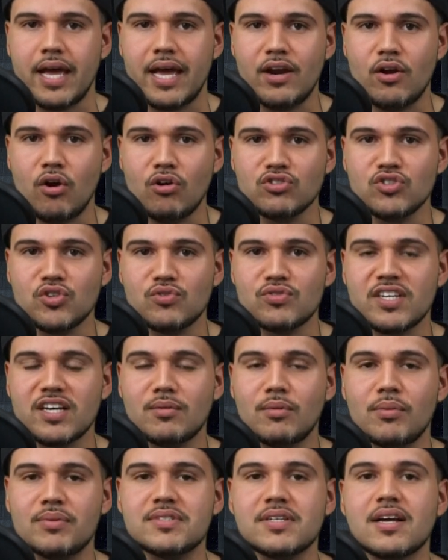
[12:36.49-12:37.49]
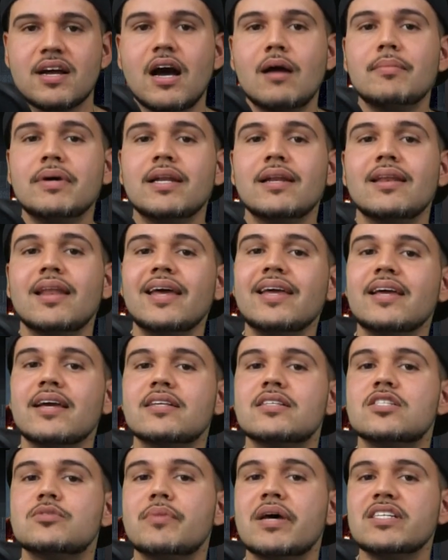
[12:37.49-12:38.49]
And also, take a moment to comment, like,
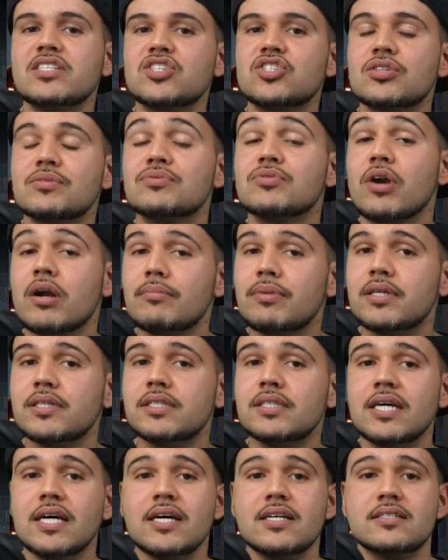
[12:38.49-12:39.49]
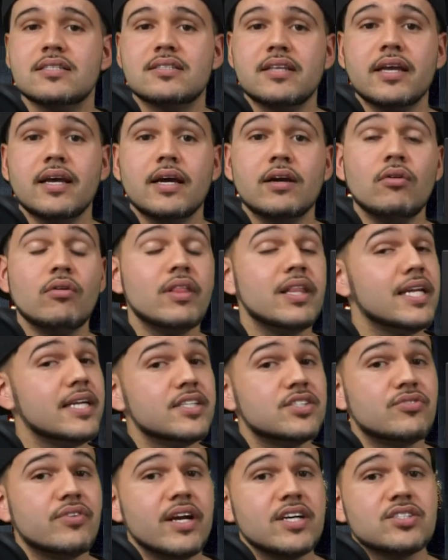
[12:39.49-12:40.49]
and smash the subscribe button to stay on all the
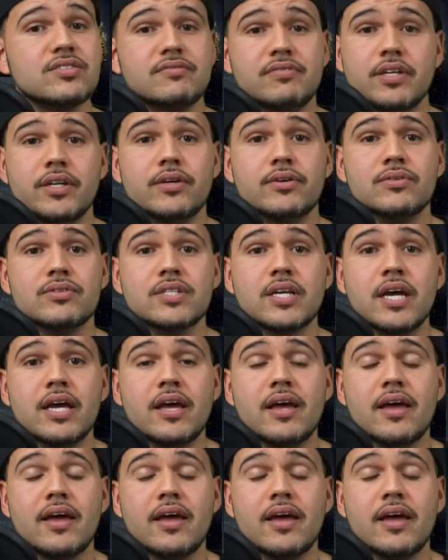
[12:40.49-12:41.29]
latest reaction videos.